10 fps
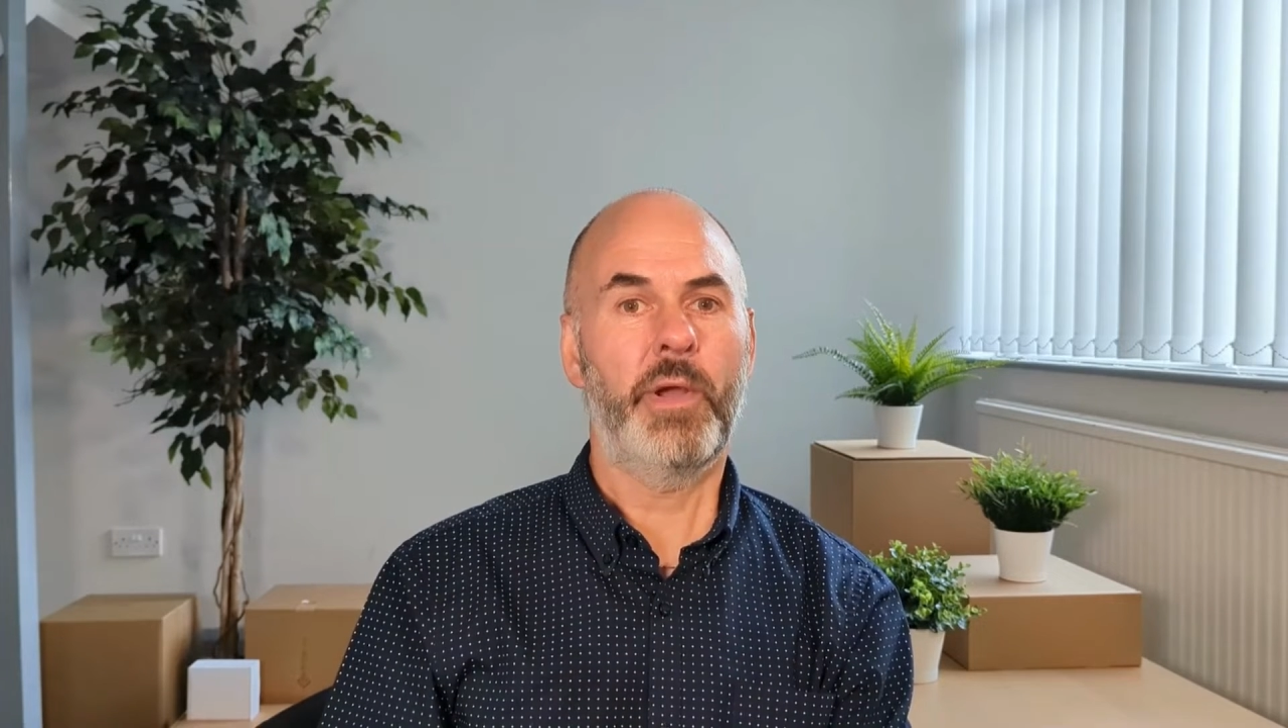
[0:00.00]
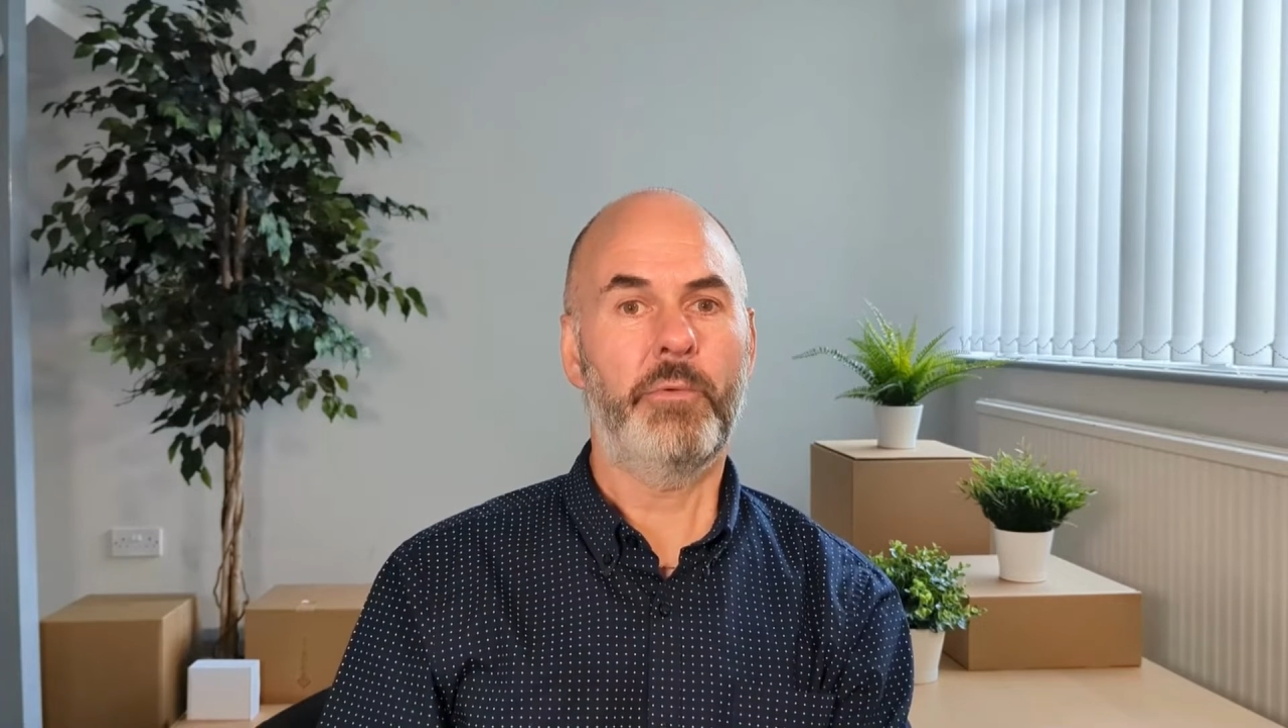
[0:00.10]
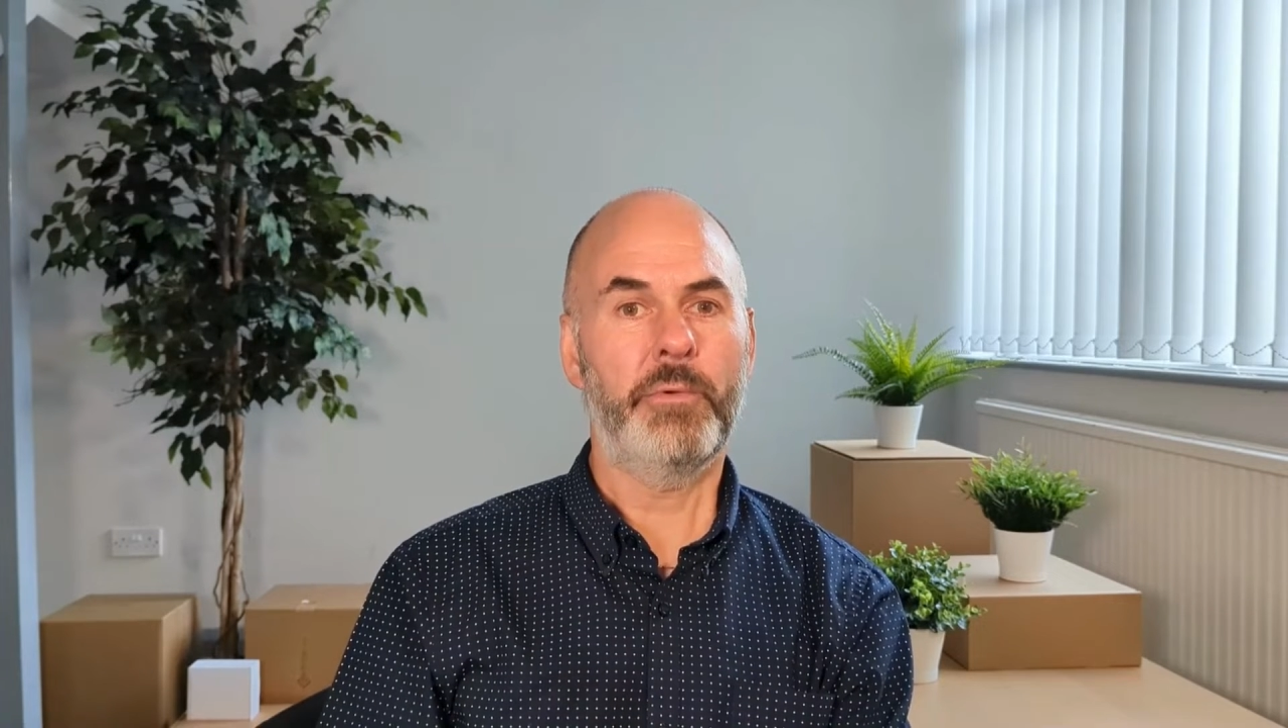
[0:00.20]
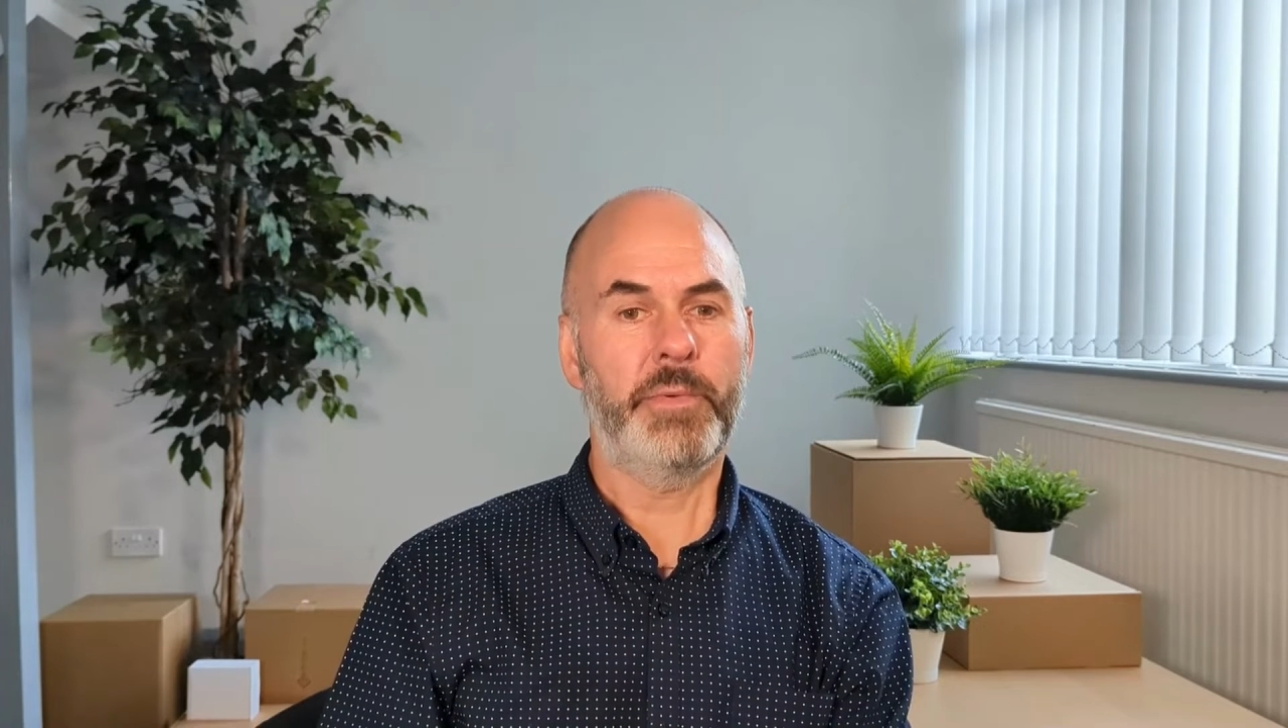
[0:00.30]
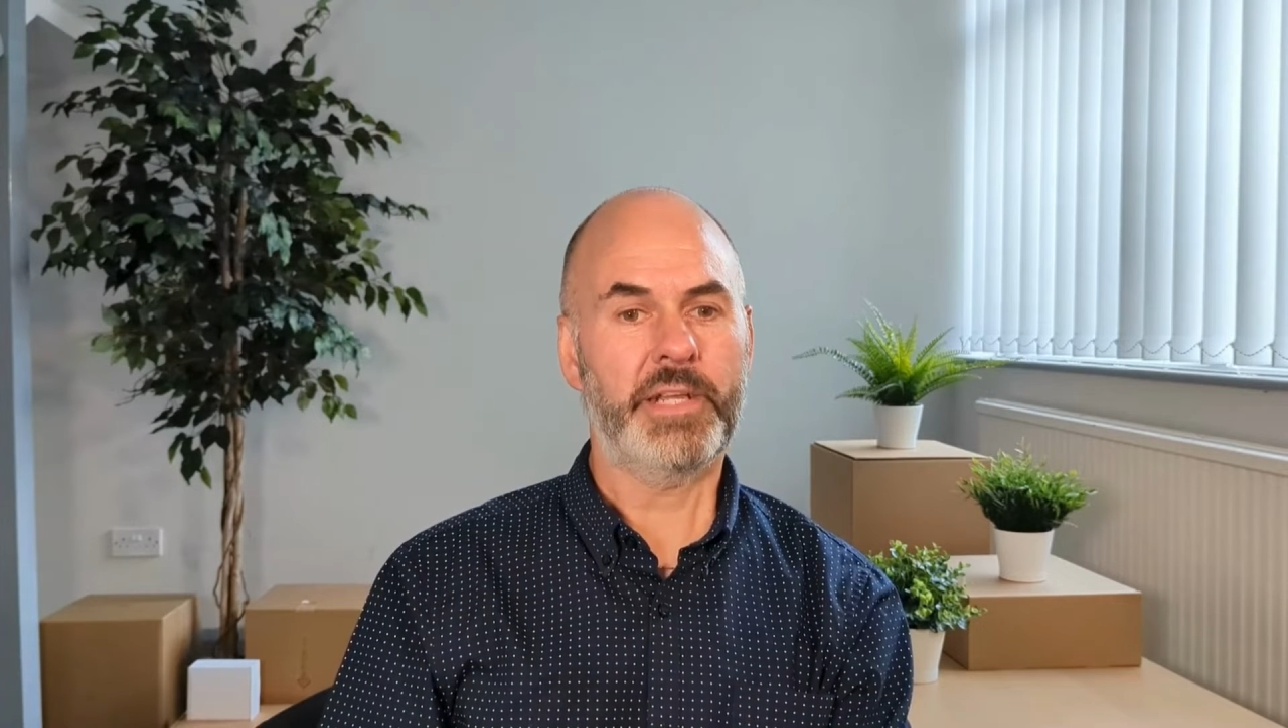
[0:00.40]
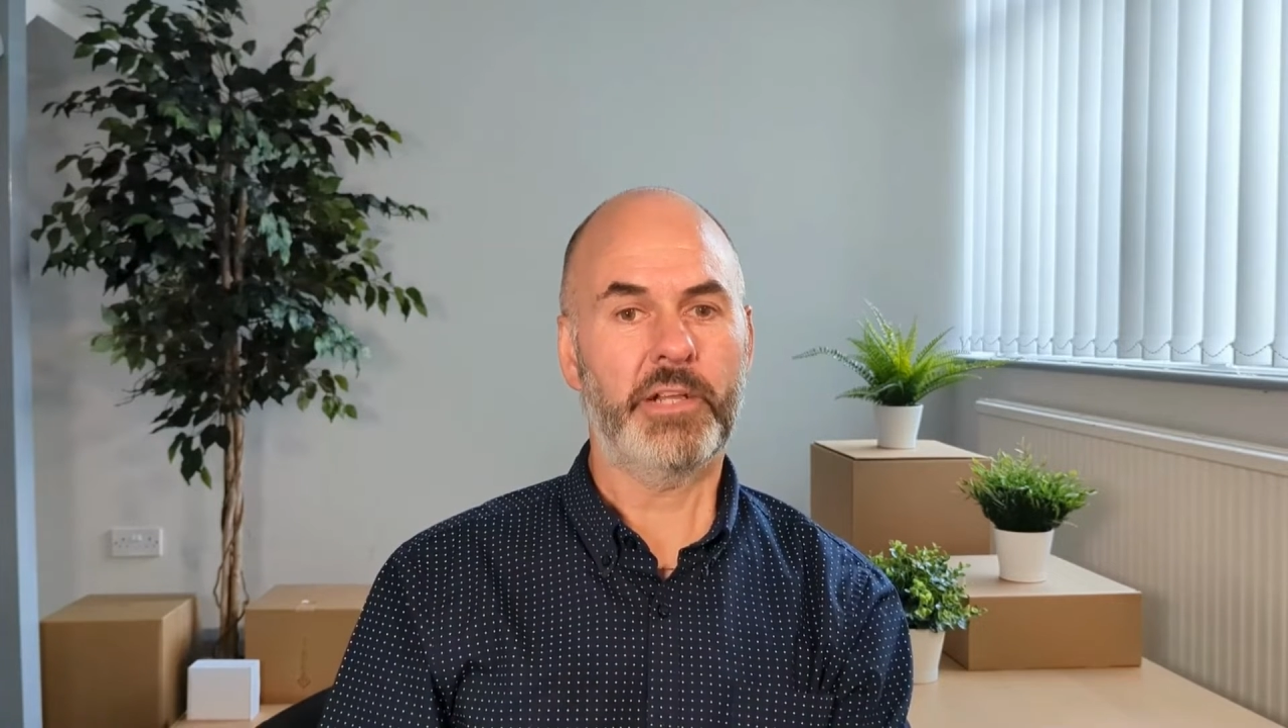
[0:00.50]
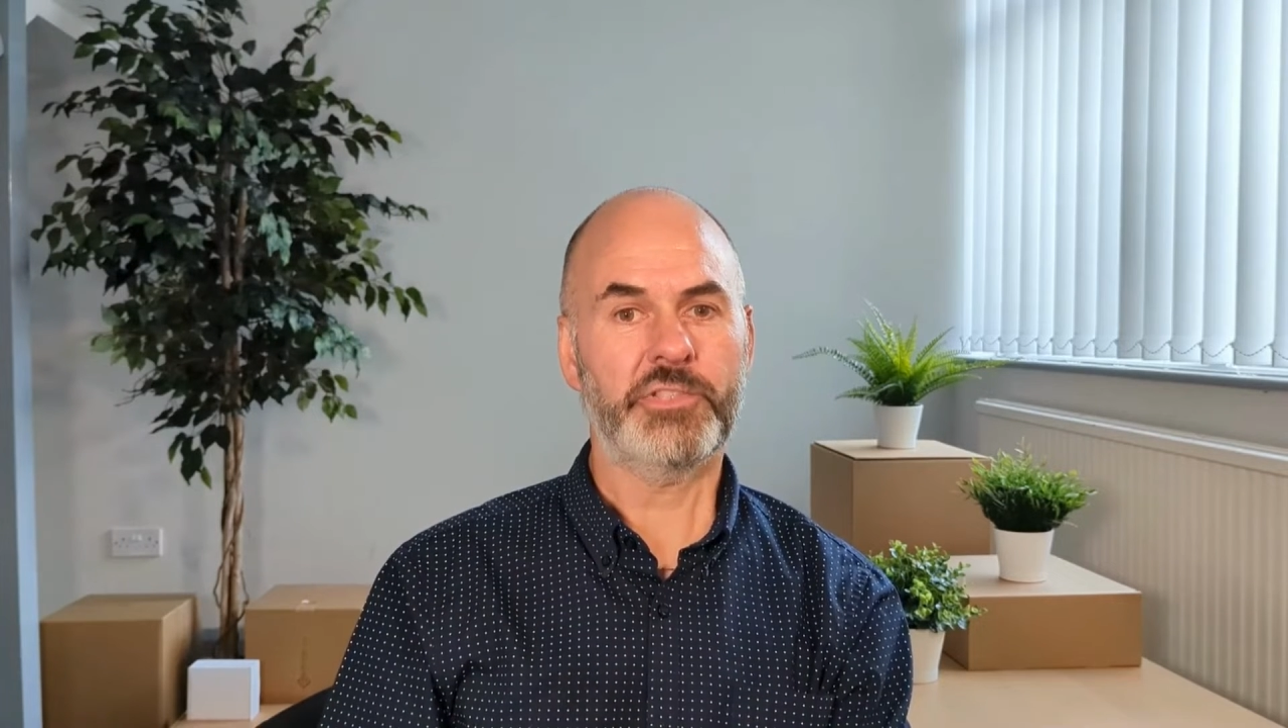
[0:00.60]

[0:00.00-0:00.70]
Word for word: when we'll be